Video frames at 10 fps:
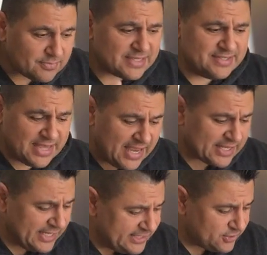
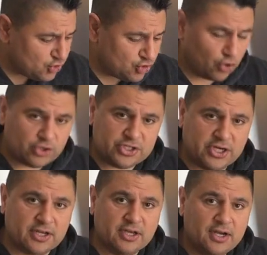Zach is
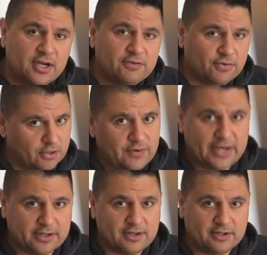searching for a
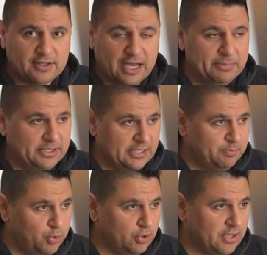radical. He
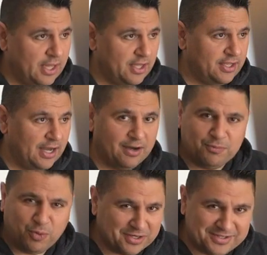put a
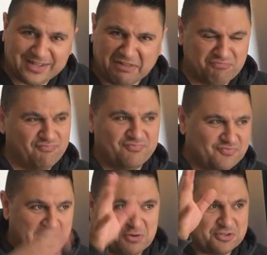
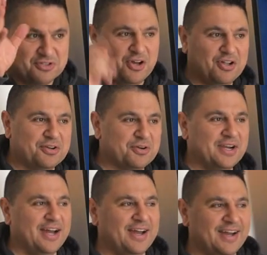
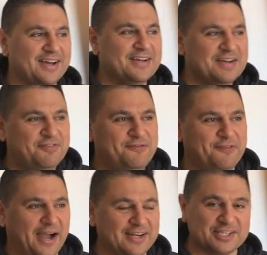$1,000
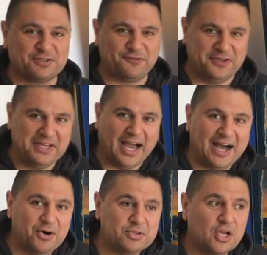finance fee
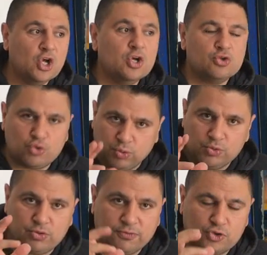out
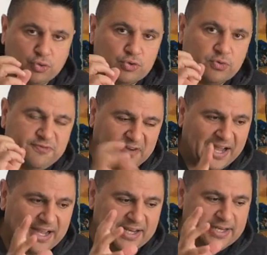to
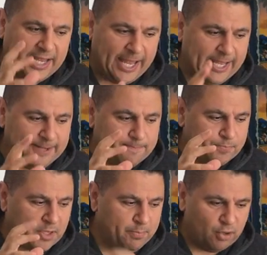find a
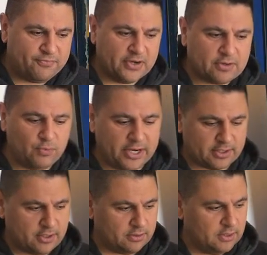perfect
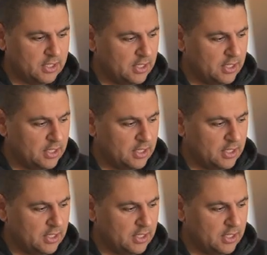radical.